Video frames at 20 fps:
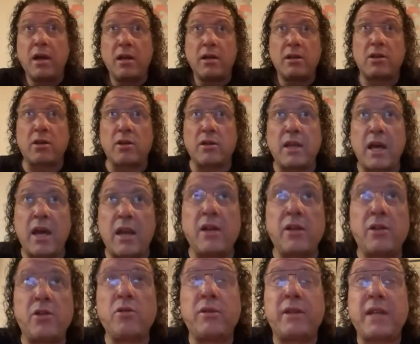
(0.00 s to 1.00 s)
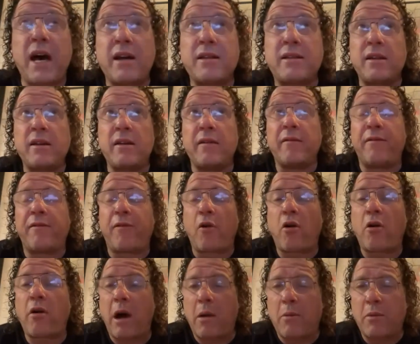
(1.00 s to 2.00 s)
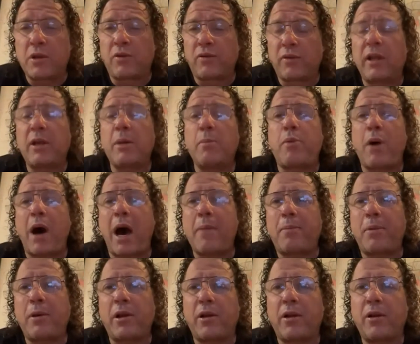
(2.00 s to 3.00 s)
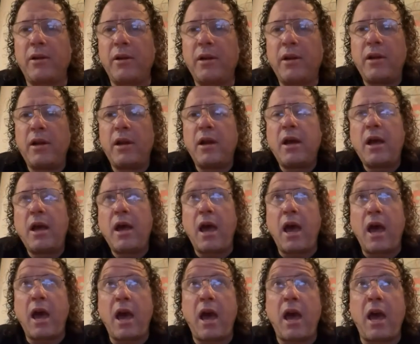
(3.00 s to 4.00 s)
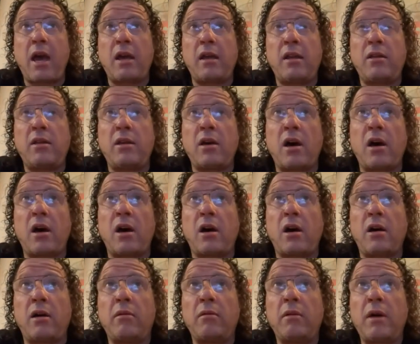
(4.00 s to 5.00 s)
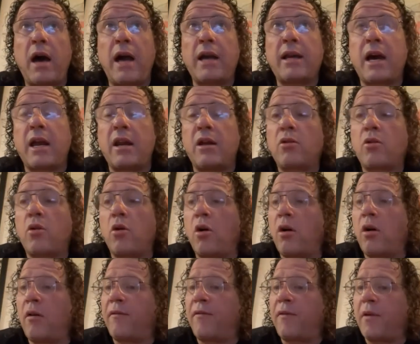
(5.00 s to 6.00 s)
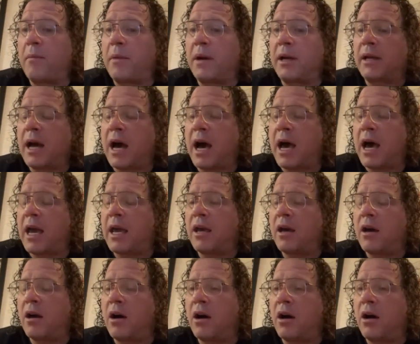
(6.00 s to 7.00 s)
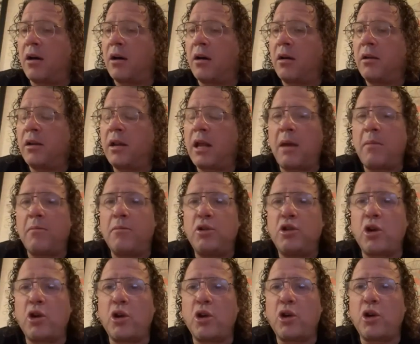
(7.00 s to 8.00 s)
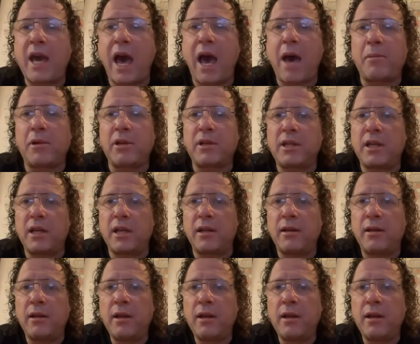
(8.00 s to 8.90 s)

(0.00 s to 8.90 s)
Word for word: So then in 2004, I was really popular. And I got a call from a guy named Jody Hamilton,